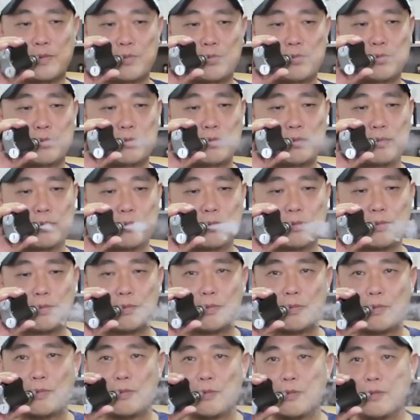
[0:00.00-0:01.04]

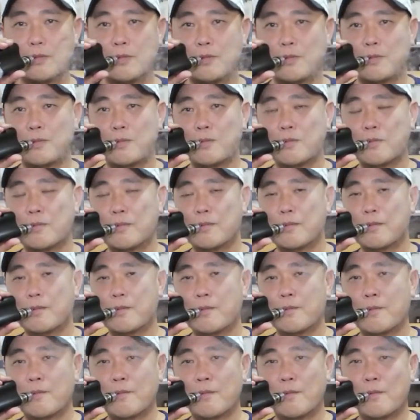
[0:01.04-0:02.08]

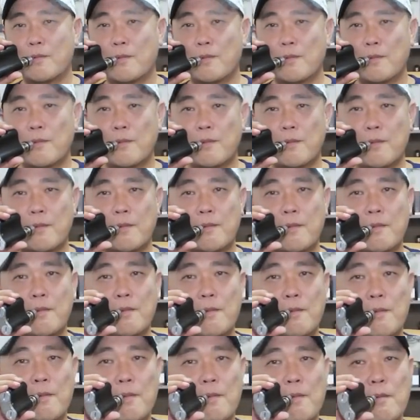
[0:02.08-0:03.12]

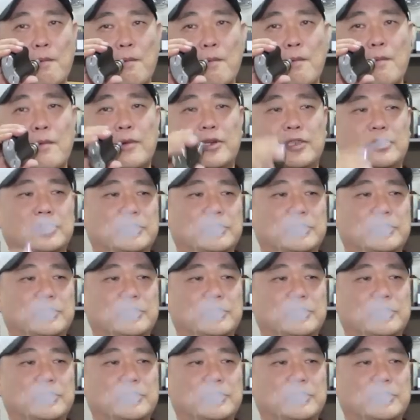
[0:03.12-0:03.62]
(no one is talking)